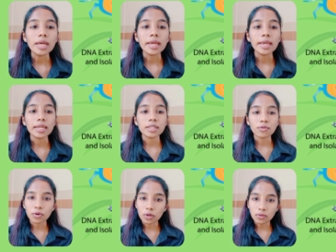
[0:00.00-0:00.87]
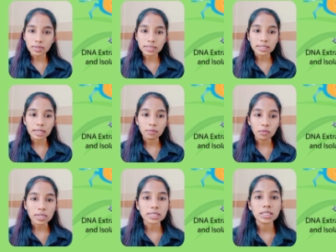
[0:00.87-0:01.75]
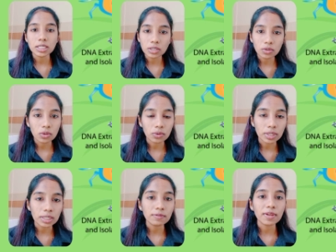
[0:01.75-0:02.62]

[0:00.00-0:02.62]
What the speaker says: and the following step was gene cloning.